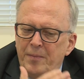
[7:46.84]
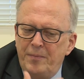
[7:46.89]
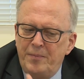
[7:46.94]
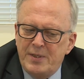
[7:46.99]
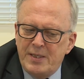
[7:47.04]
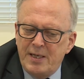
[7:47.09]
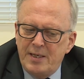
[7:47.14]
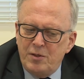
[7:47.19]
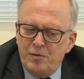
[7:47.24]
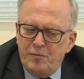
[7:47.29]

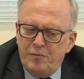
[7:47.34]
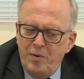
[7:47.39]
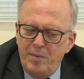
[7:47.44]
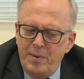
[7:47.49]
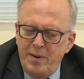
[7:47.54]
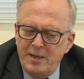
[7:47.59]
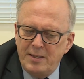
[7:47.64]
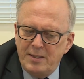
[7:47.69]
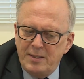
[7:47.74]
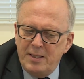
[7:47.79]
sets of
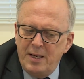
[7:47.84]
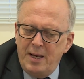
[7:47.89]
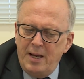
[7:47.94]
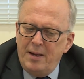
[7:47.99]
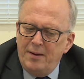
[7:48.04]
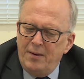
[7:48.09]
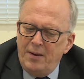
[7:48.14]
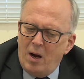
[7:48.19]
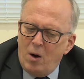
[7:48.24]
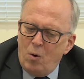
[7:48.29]
remains.
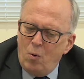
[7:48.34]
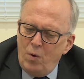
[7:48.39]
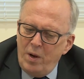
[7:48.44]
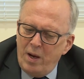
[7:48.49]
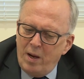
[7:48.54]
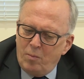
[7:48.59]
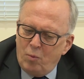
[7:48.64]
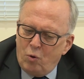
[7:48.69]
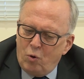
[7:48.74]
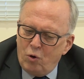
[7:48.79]
Now
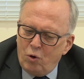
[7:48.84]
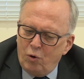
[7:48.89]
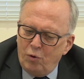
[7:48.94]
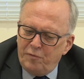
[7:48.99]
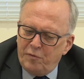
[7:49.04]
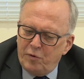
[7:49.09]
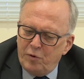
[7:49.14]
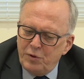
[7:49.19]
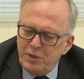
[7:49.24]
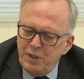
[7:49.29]
we are more
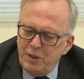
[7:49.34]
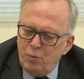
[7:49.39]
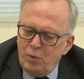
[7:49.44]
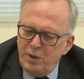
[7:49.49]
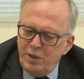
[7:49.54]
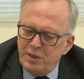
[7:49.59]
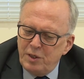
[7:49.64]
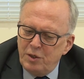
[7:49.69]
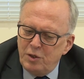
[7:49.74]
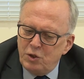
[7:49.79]
confronted
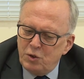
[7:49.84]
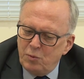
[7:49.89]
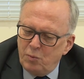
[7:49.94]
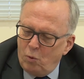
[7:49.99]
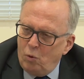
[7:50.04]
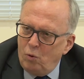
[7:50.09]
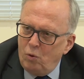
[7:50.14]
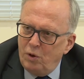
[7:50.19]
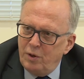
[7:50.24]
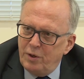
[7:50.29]
with
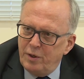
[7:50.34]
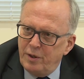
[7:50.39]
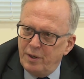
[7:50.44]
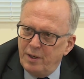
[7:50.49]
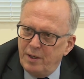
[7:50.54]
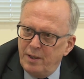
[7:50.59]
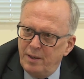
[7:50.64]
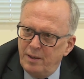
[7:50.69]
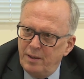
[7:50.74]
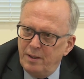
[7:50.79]

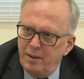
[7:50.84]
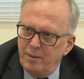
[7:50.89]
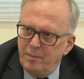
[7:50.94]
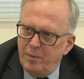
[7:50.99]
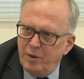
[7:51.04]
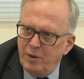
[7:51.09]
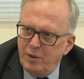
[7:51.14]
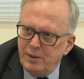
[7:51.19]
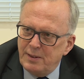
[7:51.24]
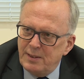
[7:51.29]
smaller
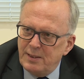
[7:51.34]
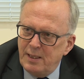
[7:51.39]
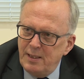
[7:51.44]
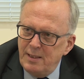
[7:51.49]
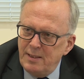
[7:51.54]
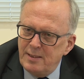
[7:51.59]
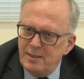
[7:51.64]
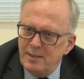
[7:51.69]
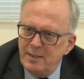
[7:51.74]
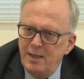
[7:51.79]
burial
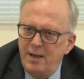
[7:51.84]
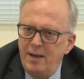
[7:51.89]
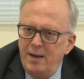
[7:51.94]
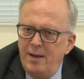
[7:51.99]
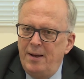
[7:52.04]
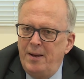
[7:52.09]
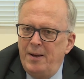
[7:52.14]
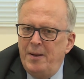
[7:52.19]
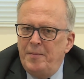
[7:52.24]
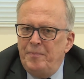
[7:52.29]
sites,
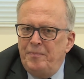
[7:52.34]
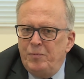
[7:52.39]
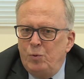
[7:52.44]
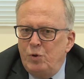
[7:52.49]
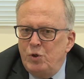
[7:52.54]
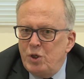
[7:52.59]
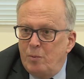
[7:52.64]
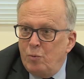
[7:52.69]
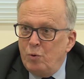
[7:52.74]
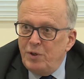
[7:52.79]

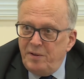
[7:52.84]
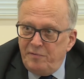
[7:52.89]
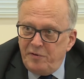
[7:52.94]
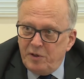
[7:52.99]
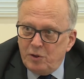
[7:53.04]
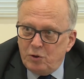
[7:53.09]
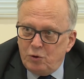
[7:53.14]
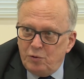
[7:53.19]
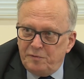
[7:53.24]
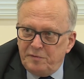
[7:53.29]
which are more
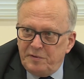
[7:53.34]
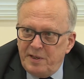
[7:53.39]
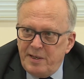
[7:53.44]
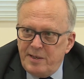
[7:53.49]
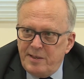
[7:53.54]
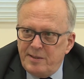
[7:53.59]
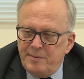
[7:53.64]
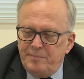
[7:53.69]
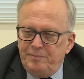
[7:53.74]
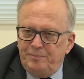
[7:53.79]
difficult to find.
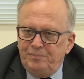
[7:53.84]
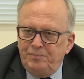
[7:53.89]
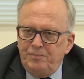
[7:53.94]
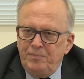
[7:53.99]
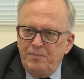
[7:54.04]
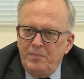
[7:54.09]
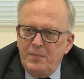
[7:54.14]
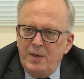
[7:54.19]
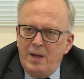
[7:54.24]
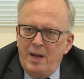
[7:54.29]

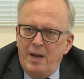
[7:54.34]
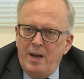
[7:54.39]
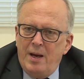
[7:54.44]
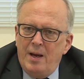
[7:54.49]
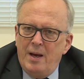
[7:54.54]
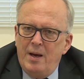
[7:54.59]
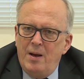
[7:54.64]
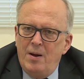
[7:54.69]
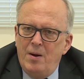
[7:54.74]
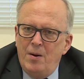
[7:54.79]

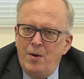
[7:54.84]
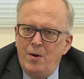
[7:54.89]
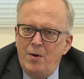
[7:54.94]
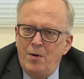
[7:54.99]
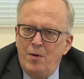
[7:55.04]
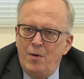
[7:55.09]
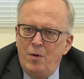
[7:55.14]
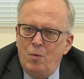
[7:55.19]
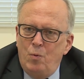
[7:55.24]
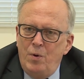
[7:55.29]

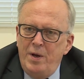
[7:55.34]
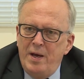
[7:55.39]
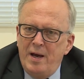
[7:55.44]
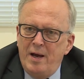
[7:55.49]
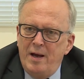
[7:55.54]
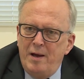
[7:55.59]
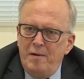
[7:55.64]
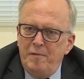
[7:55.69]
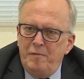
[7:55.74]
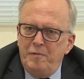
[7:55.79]
We
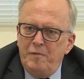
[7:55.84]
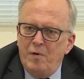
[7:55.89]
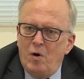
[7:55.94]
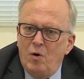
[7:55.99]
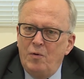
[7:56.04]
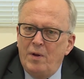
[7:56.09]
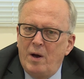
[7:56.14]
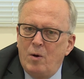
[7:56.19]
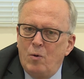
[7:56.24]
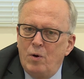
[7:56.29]
have
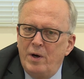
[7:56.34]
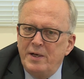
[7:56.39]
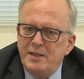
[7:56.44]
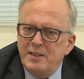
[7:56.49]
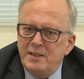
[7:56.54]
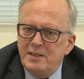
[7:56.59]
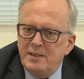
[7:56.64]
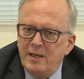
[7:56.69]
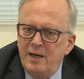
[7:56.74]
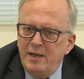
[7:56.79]
on our
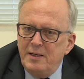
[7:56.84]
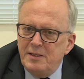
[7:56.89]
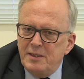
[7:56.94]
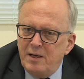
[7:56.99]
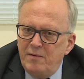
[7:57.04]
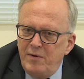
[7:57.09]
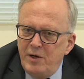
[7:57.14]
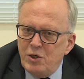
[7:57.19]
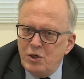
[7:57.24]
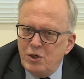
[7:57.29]

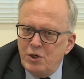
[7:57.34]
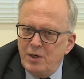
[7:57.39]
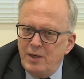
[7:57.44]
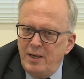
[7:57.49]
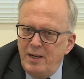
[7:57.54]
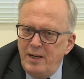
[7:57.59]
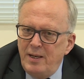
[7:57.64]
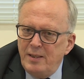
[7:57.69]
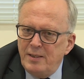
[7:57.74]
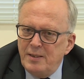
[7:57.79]

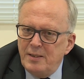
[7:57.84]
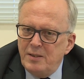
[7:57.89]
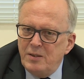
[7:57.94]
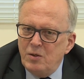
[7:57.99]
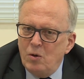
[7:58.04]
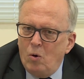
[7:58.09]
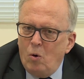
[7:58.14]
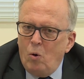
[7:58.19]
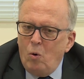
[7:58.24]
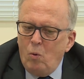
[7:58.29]
excavation list
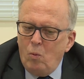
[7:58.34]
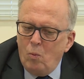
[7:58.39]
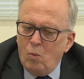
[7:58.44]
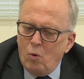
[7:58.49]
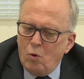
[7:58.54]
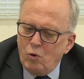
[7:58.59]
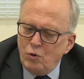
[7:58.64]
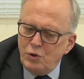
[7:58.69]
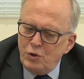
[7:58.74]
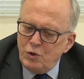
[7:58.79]

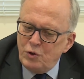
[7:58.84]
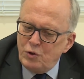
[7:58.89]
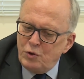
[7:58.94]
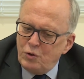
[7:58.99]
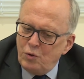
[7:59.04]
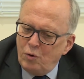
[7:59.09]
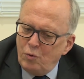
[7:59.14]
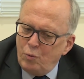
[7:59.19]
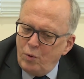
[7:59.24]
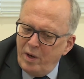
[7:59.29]

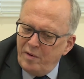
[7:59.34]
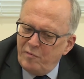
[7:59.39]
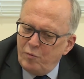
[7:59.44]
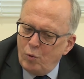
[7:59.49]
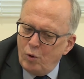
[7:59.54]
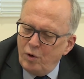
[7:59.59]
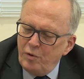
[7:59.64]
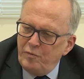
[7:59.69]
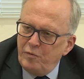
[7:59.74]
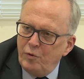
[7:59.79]
we have
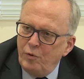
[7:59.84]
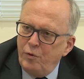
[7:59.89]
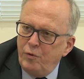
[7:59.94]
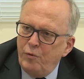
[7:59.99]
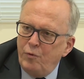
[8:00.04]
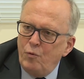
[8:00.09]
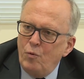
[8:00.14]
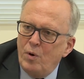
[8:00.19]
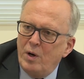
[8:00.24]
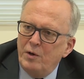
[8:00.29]
worked for
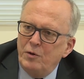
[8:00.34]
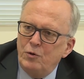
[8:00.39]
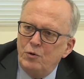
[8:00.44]
throughout